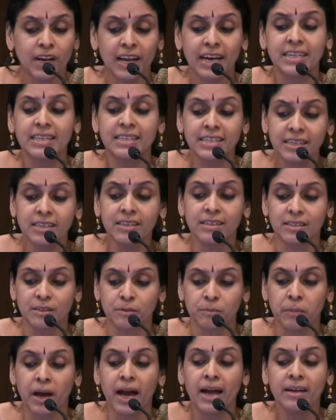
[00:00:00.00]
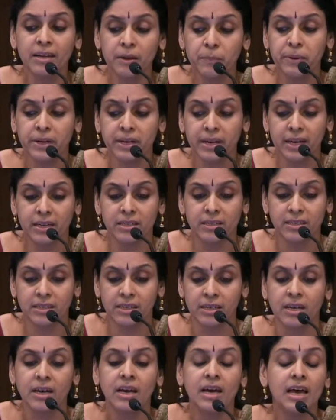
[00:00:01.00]
clientelism and
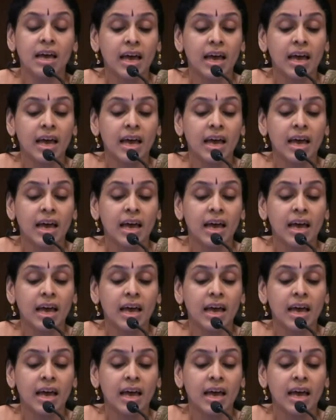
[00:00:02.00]
dependency